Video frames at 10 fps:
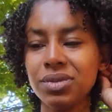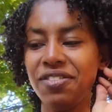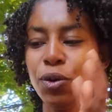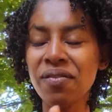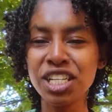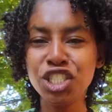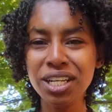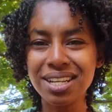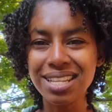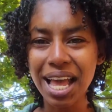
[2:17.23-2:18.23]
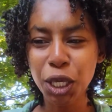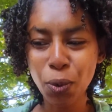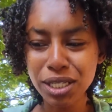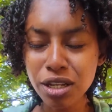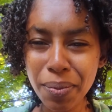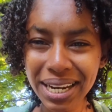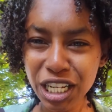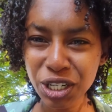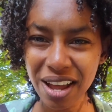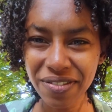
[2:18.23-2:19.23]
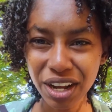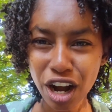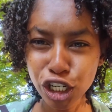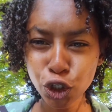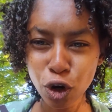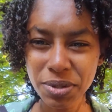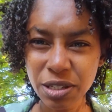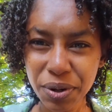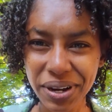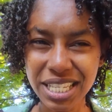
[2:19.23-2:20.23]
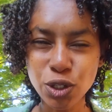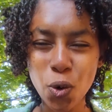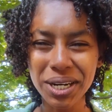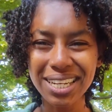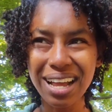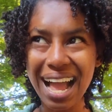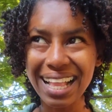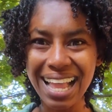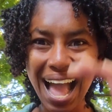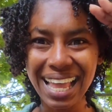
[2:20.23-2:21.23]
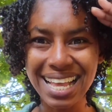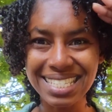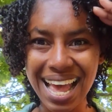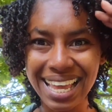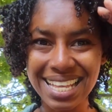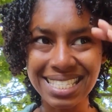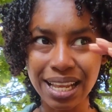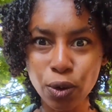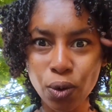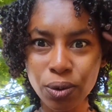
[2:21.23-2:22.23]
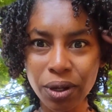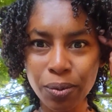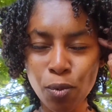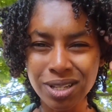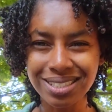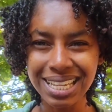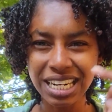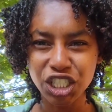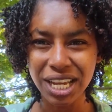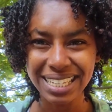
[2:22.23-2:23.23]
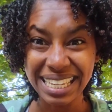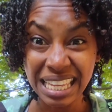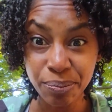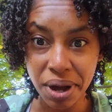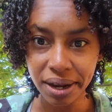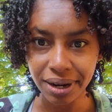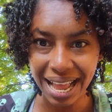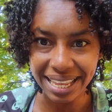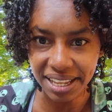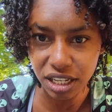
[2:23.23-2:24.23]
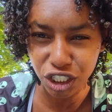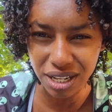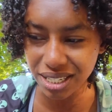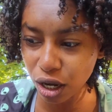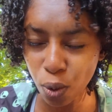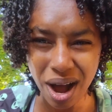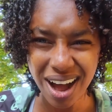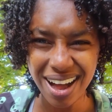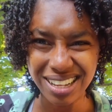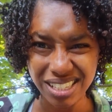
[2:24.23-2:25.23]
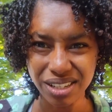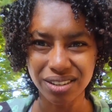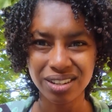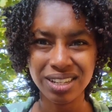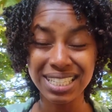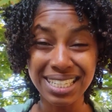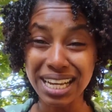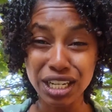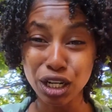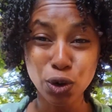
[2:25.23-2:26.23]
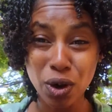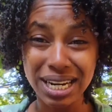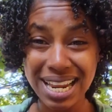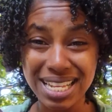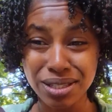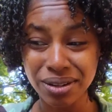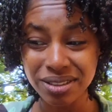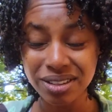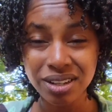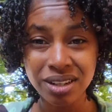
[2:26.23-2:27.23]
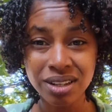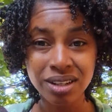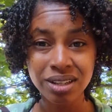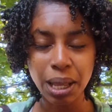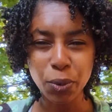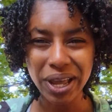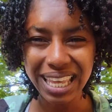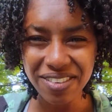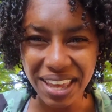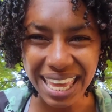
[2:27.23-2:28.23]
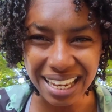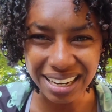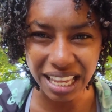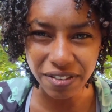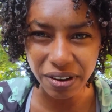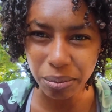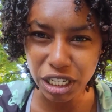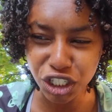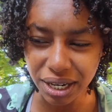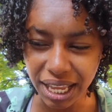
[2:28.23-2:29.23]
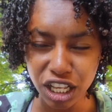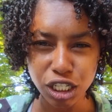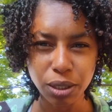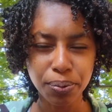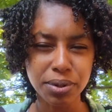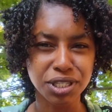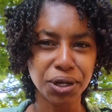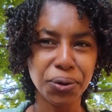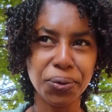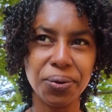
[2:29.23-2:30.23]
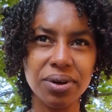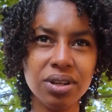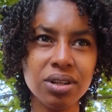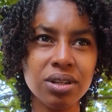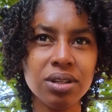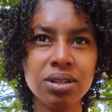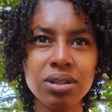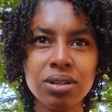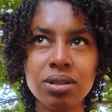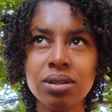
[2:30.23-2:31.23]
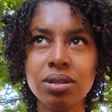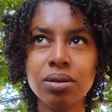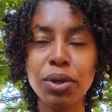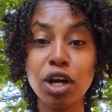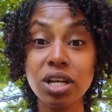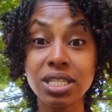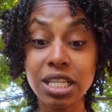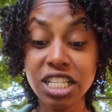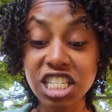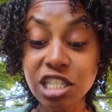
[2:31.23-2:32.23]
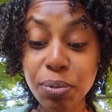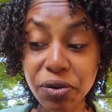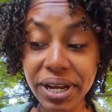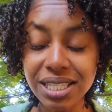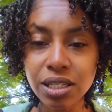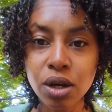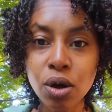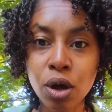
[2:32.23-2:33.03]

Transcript: If you have a genius IQ and somebody that try for control spirit, it's only the, the highest, highest and the, the most intelligent demon and angels that go want haunt you. You think I'm a low class nothing? Them going to give you hidden information that you're not supposed to know because the spirit,